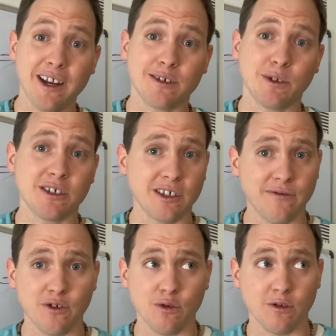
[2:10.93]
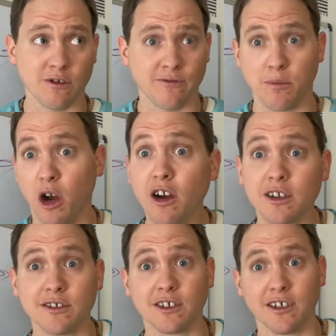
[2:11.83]
Especially if you're from
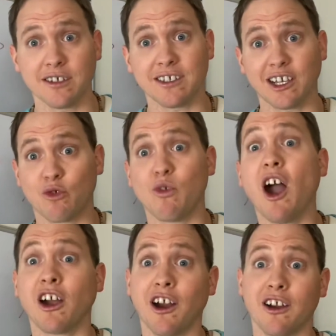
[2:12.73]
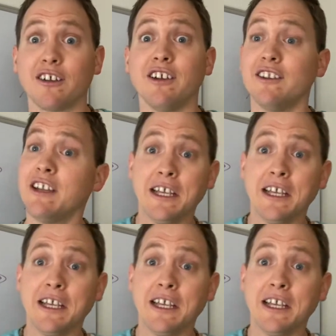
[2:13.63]
Arkansas, it's like a rock garden and